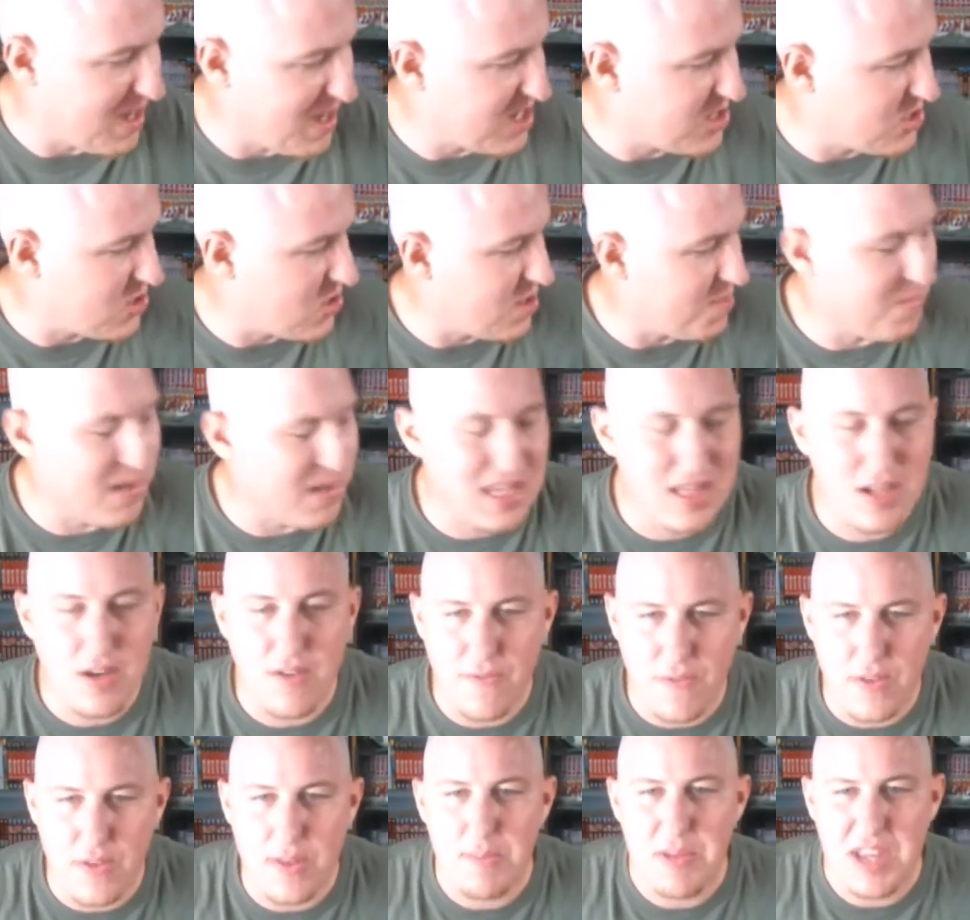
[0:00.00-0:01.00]
make sure to be
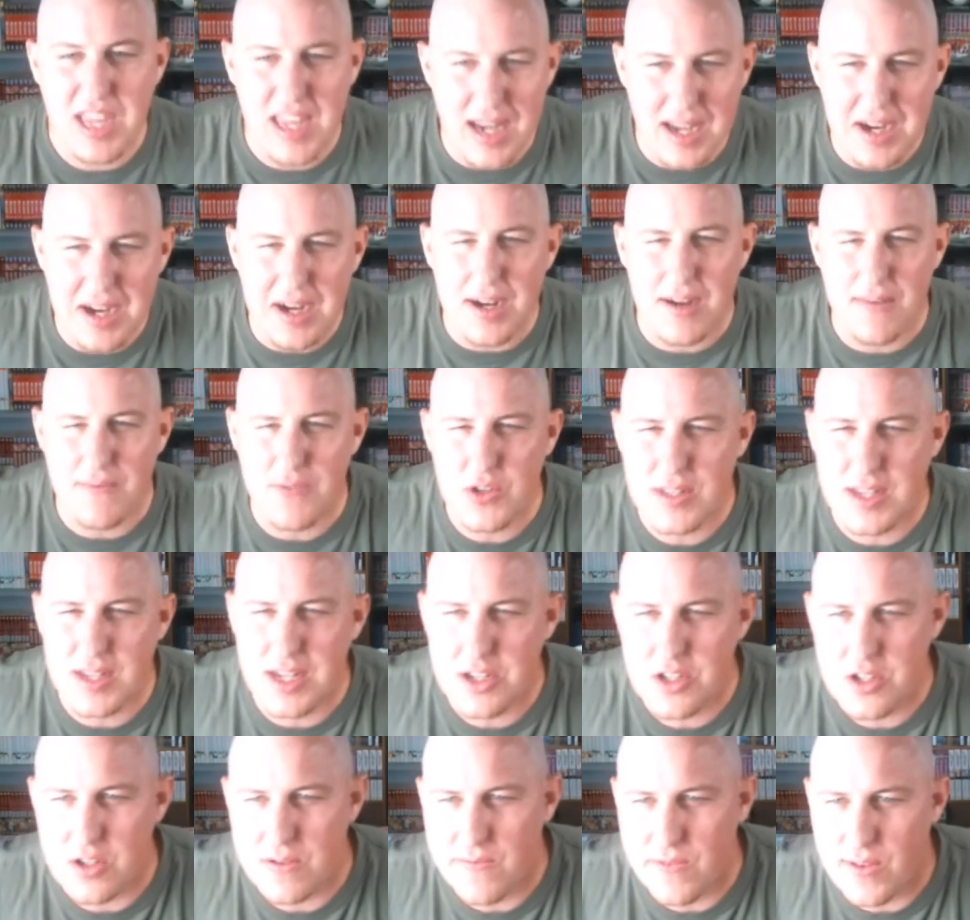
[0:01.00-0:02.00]
there for the beginning
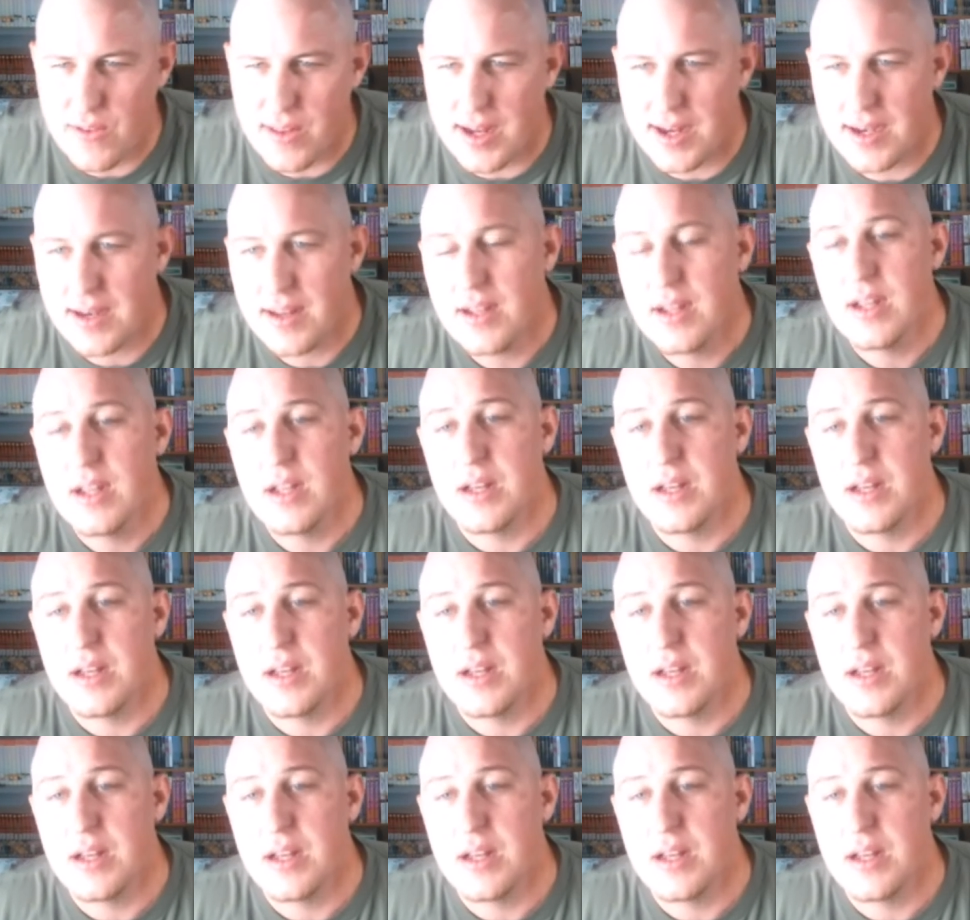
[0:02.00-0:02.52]
conversation for that.